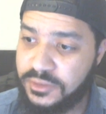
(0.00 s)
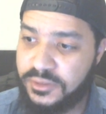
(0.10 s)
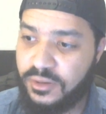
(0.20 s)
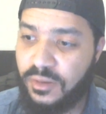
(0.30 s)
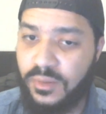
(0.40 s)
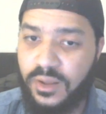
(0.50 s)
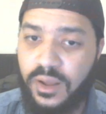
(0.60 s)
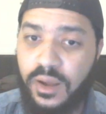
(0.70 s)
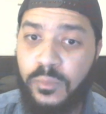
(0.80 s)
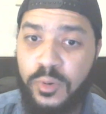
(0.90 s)

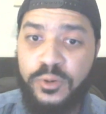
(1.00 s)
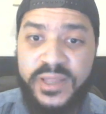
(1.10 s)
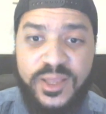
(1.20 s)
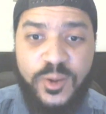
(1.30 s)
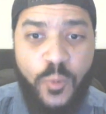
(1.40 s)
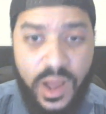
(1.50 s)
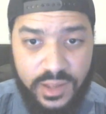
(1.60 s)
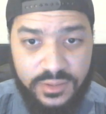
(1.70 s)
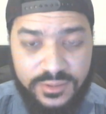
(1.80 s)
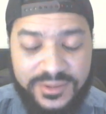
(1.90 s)
a
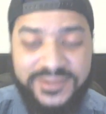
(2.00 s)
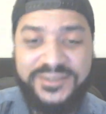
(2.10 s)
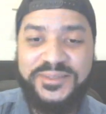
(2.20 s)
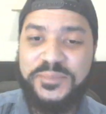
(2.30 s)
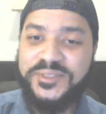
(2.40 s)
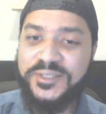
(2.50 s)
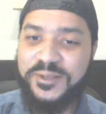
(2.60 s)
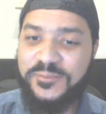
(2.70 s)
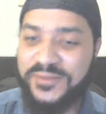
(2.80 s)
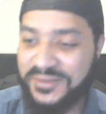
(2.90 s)
Boricua
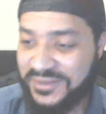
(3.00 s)
himself.